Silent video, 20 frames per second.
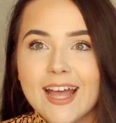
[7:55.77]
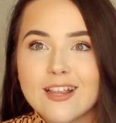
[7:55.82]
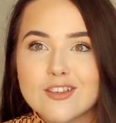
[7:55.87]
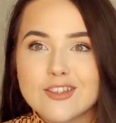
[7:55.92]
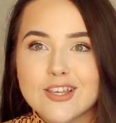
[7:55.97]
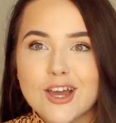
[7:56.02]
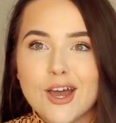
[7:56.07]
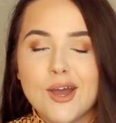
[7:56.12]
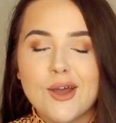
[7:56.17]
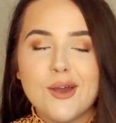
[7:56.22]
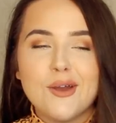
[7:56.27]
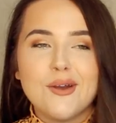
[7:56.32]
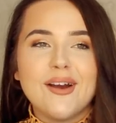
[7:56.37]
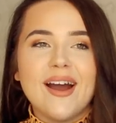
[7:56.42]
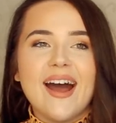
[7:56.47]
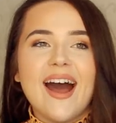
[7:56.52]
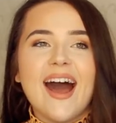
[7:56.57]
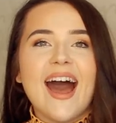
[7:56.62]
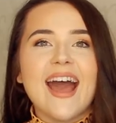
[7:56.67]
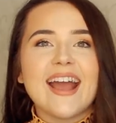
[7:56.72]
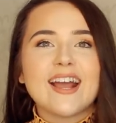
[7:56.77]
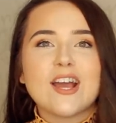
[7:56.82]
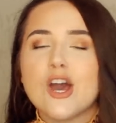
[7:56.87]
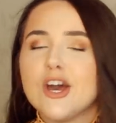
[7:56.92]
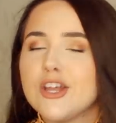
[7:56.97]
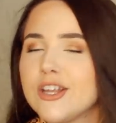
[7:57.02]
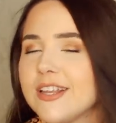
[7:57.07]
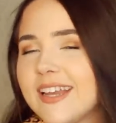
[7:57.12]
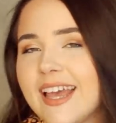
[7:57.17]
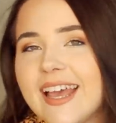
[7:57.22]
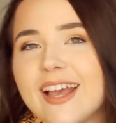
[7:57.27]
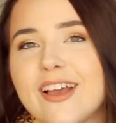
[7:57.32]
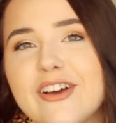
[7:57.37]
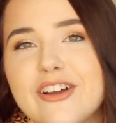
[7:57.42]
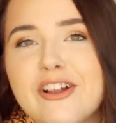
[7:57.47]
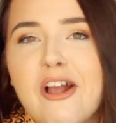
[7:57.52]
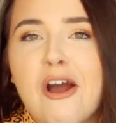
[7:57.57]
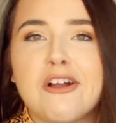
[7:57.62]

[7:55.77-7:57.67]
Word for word: And so I couldn't in good